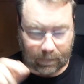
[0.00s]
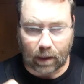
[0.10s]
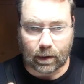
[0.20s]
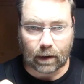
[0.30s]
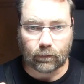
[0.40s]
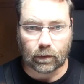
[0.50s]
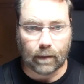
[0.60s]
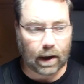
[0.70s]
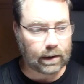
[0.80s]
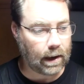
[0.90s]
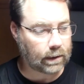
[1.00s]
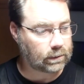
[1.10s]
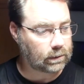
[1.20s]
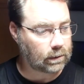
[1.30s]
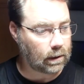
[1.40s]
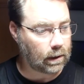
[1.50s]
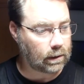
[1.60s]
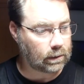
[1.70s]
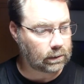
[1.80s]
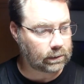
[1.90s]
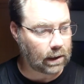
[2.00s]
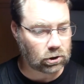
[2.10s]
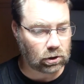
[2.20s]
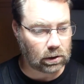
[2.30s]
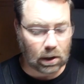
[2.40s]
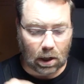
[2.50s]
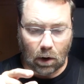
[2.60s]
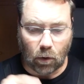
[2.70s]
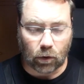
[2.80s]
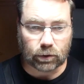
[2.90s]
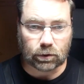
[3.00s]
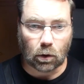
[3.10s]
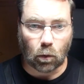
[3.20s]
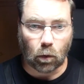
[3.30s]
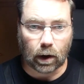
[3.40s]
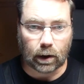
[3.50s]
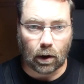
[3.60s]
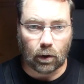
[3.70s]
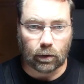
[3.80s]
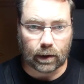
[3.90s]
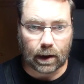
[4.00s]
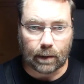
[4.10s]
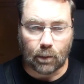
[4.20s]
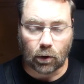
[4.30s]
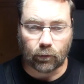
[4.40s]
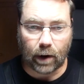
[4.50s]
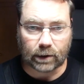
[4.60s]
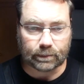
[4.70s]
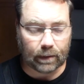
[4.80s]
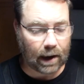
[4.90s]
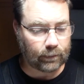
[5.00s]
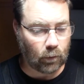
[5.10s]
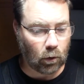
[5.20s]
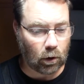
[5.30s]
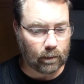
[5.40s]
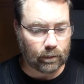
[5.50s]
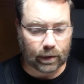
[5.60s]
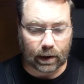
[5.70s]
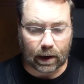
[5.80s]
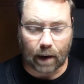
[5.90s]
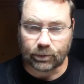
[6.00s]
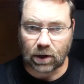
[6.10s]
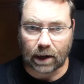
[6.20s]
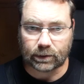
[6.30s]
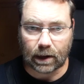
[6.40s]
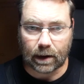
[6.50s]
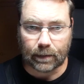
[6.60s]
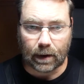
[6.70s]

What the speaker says: I think for my next section, we're going to start working on the motorized platform, the chassis.